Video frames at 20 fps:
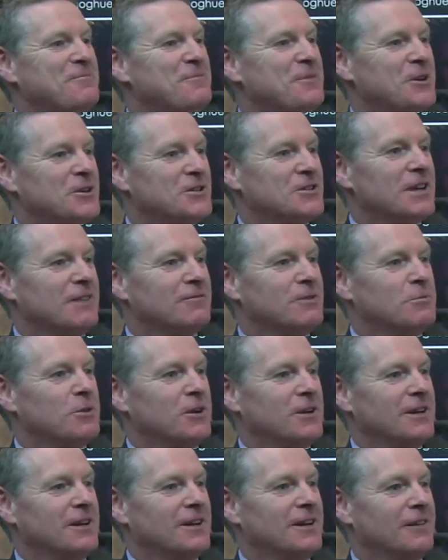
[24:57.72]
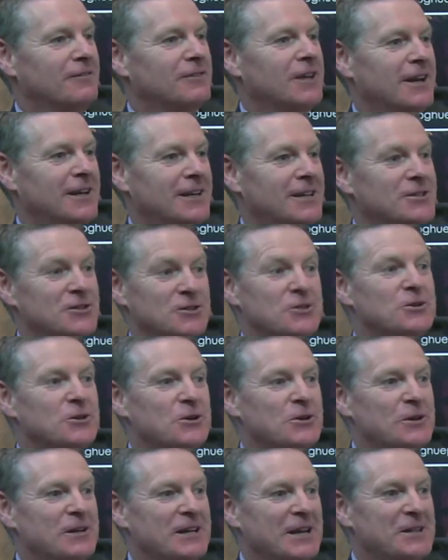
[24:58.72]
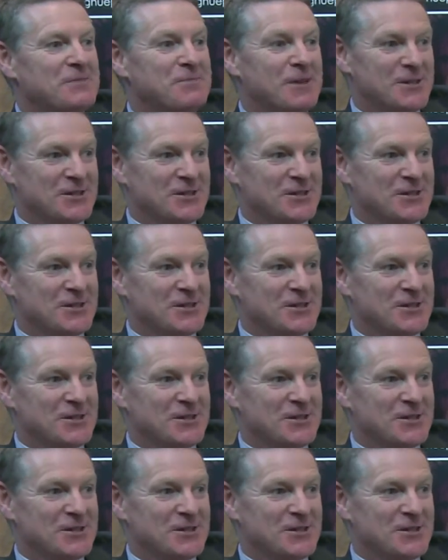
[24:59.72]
because everybody at that age is too cool to get the picture